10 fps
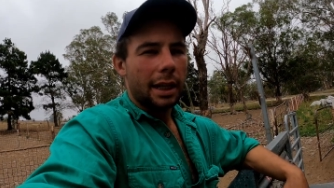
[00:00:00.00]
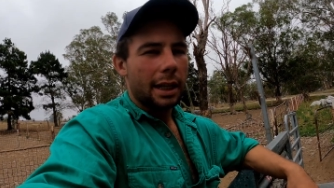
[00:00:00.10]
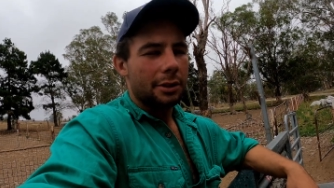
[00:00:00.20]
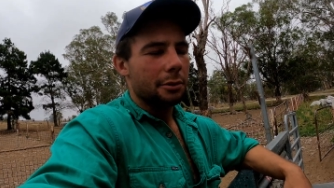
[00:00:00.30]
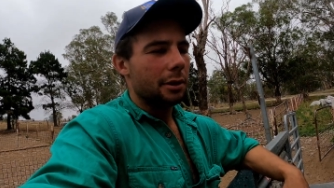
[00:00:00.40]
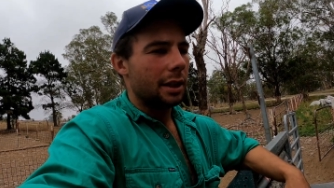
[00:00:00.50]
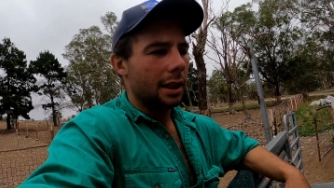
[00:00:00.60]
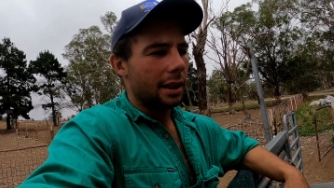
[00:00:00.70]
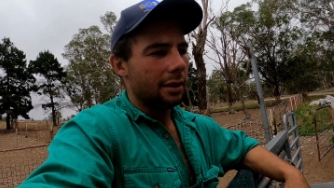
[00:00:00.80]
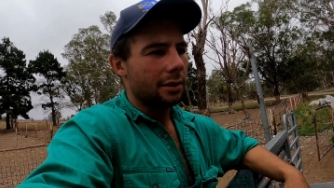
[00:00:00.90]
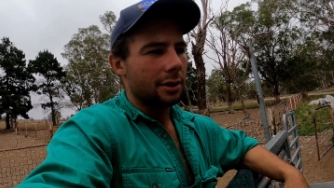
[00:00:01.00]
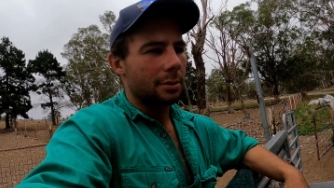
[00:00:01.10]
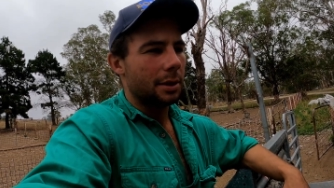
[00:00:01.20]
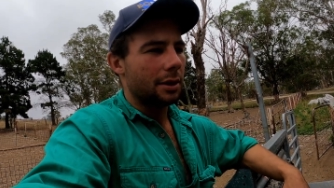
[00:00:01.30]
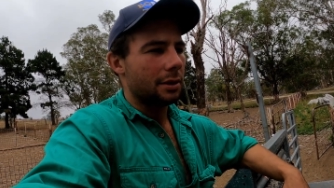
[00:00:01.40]
get joined again.
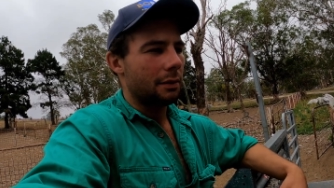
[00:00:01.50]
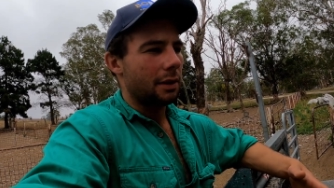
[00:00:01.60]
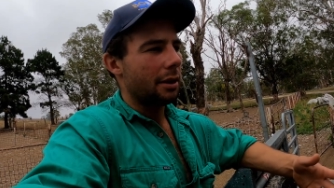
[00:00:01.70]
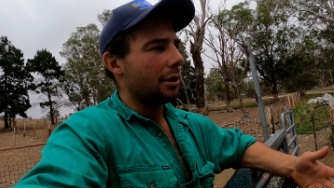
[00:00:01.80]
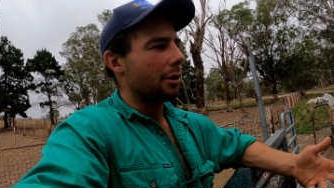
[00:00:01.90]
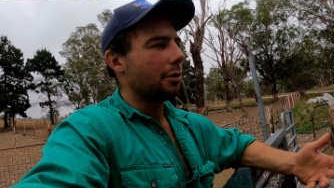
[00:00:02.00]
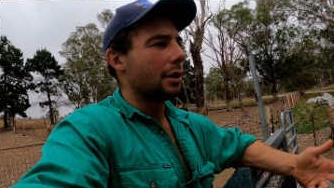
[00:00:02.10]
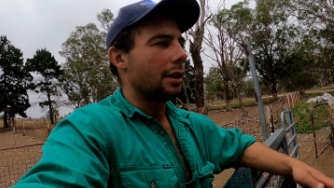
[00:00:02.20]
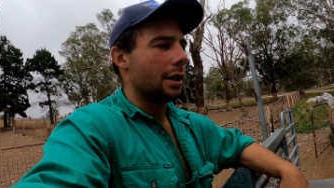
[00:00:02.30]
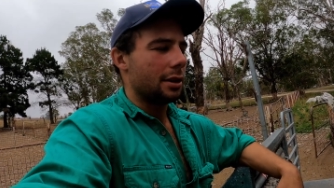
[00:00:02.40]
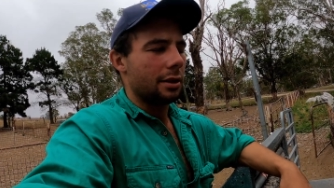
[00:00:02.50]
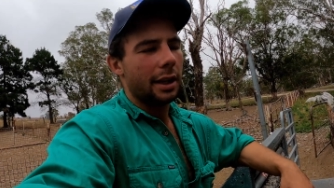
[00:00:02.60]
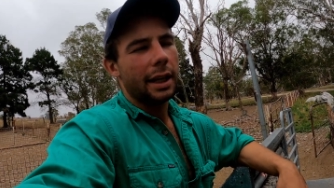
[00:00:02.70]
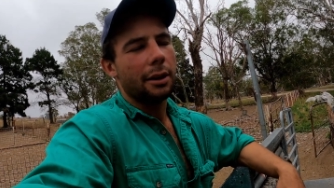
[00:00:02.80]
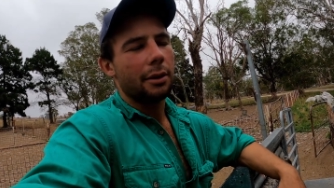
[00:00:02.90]
Just because if they're in good condition
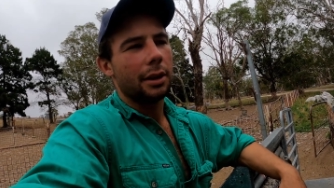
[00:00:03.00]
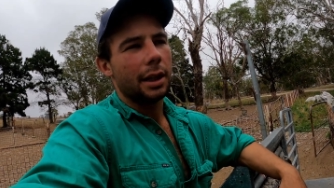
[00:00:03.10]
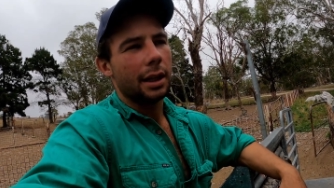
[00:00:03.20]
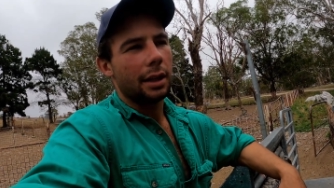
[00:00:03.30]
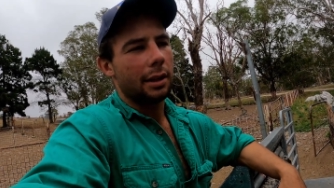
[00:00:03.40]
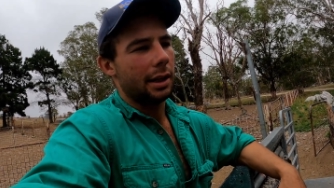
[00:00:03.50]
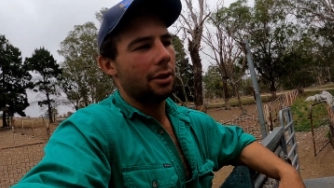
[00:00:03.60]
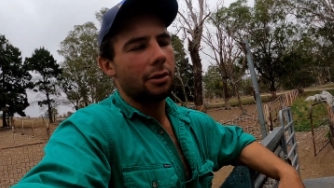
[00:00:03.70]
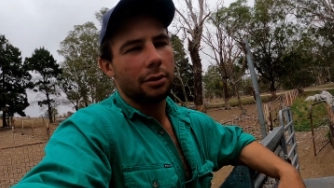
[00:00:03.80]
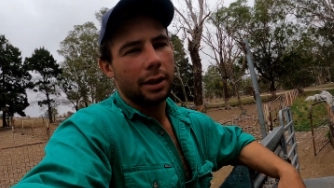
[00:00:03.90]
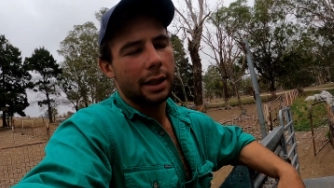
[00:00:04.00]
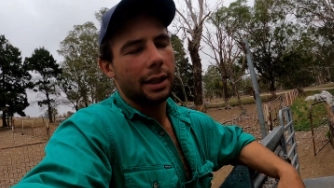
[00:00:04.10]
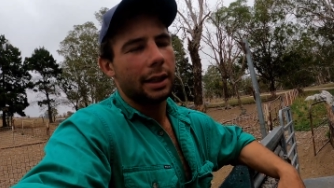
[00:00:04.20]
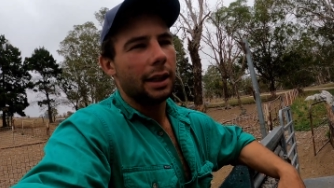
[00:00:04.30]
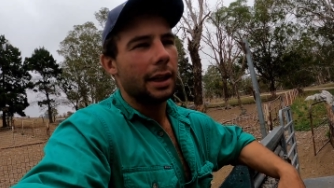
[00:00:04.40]
now and they're not
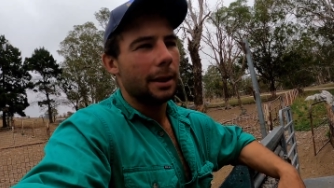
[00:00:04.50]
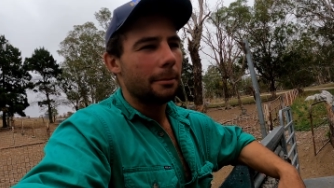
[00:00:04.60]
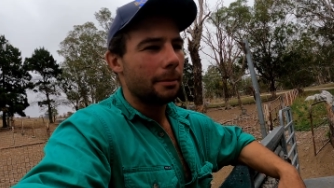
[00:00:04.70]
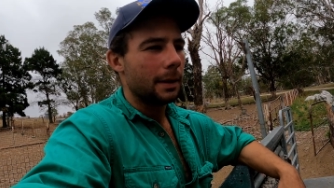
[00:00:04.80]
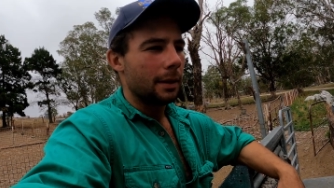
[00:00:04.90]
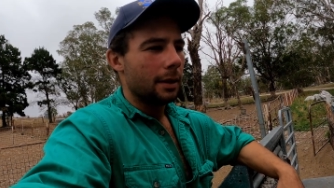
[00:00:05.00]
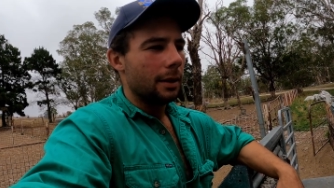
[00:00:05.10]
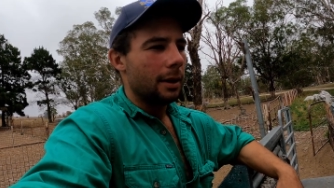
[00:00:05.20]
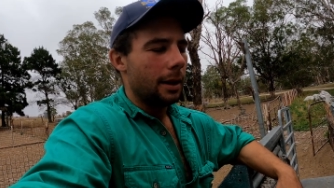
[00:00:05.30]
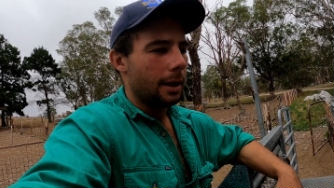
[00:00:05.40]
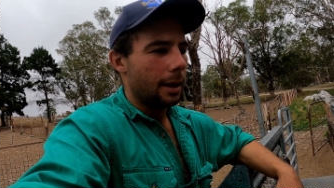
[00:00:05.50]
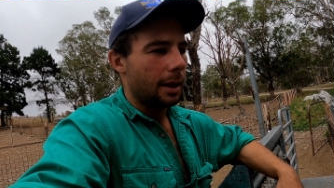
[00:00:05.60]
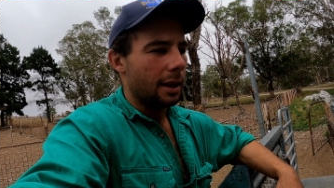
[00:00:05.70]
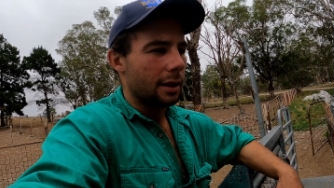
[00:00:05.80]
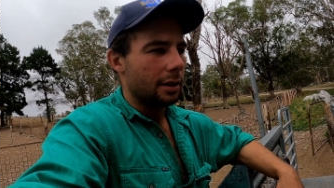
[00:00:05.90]
getting in lamb,
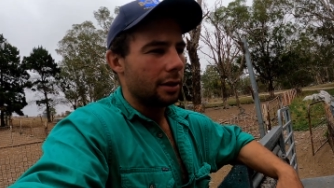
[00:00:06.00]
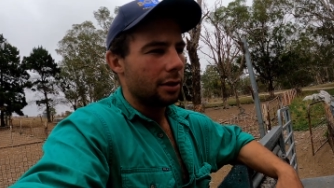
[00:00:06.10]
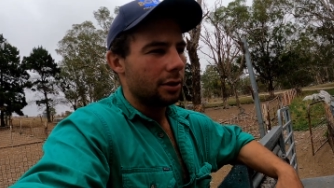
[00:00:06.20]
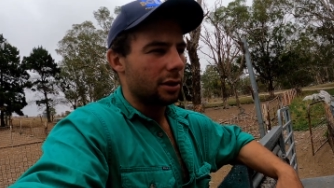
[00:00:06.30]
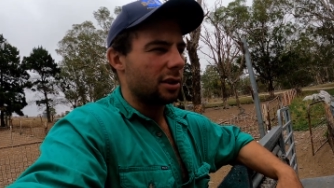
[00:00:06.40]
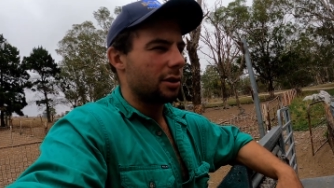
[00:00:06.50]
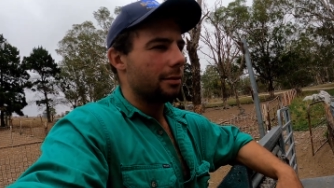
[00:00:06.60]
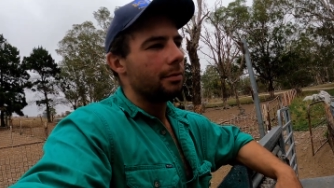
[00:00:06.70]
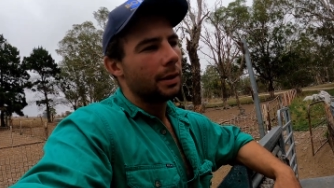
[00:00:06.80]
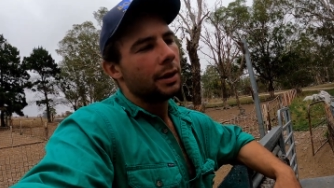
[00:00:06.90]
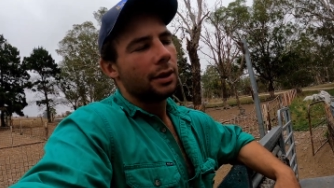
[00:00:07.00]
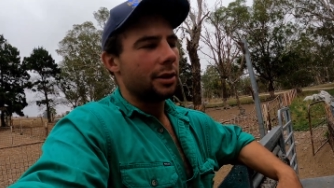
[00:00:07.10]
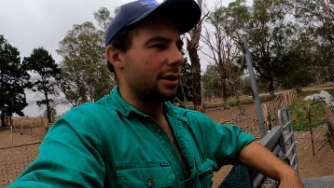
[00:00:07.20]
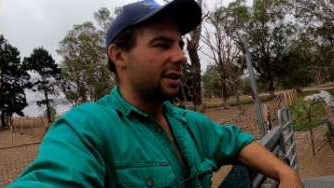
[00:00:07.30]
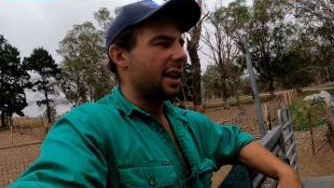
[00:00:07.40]
just
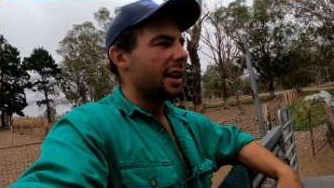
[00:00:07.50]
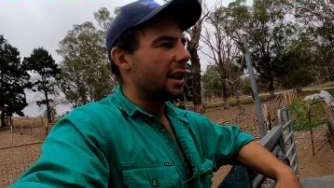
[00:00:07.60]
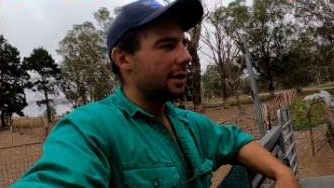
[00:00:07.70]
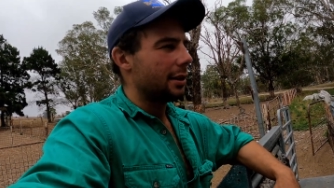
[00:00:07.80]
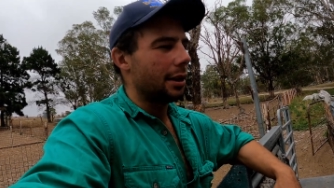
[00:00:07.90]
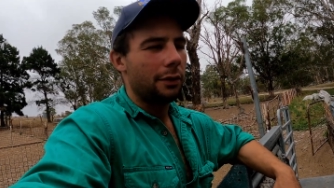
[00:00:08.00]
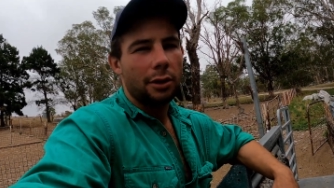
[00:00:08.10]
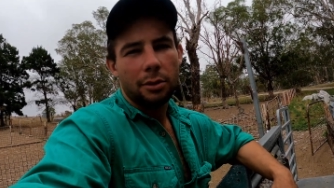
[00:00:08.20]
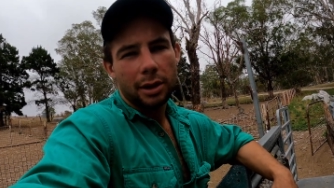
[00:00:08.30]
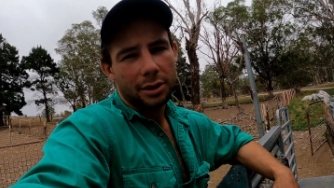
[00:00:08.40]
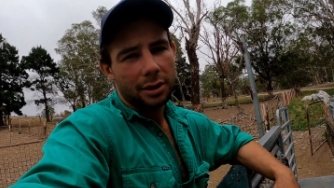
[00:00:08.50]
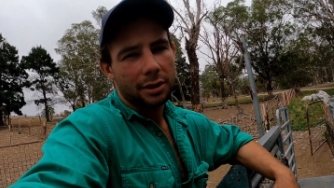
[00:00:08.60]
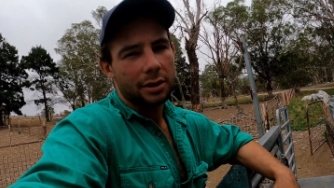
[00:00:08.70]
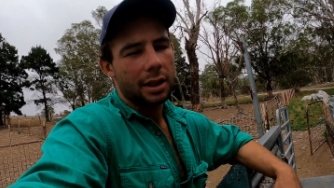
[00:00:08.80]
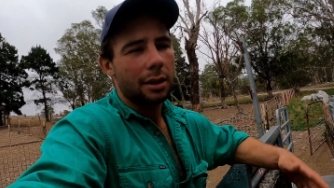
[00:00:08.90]
start asking a few
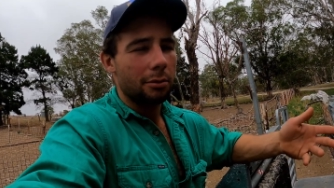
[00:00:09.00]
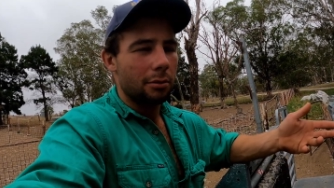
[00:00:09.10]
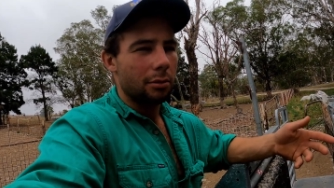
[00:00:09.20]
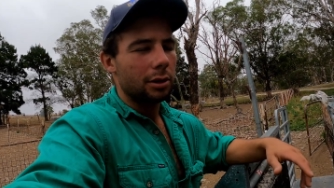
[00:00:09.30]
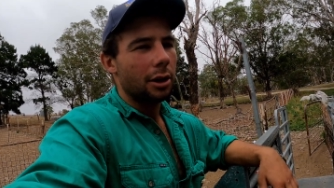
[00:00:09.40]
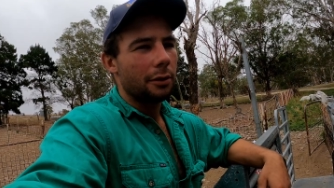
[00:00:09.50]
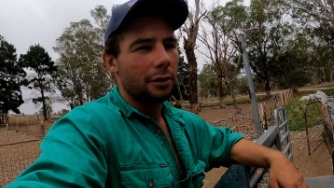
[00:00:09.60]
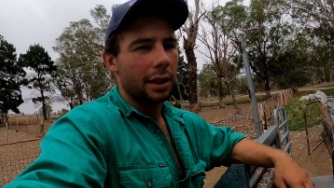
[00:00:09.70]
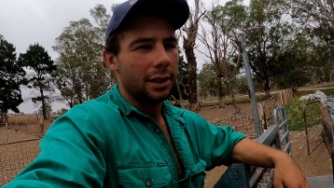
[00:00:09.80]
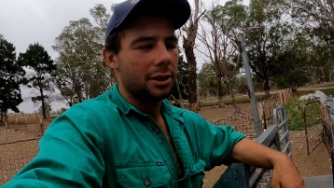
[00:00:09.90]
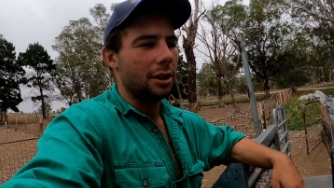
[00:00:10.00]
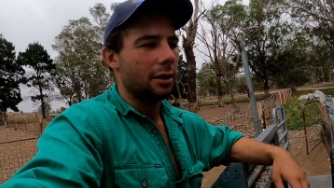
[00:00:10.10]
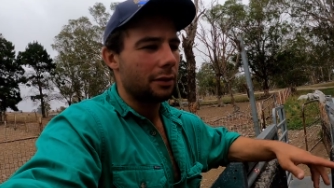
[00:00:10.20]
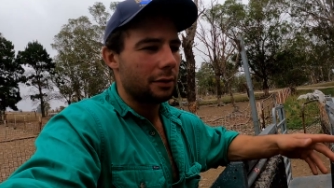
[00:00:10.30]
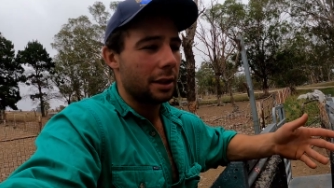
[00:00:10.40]
questions, and then we'll know for next
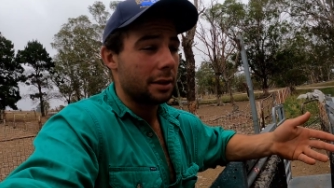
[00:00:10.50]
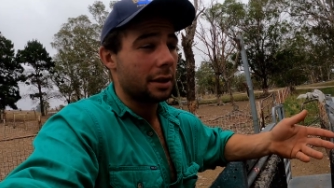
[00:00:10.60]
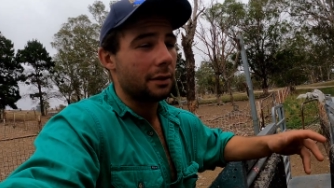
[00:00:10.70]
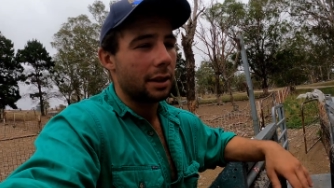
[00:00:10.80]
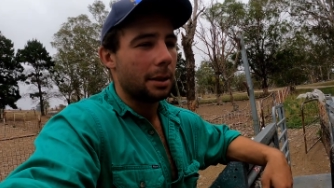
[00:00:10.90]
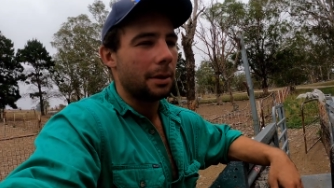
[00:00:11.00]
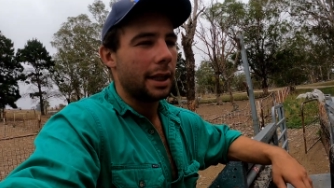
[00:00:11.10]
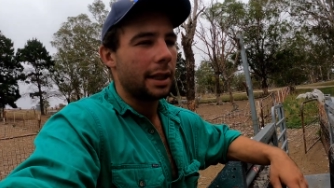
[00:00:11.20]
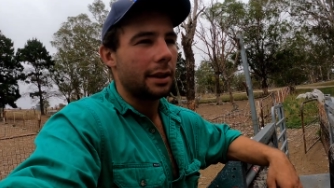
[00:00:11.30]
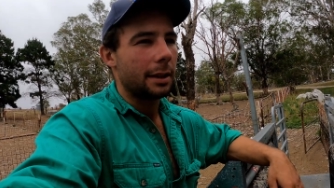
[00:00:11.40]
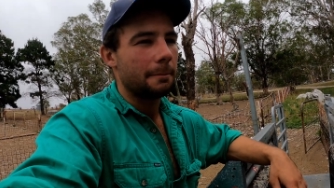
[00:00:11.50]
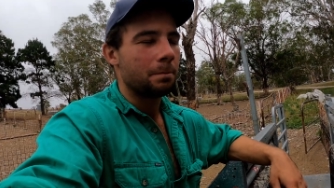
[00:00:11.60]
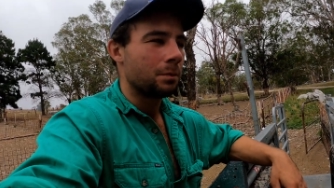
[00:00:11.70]
year if she doesn't have a lam again, then,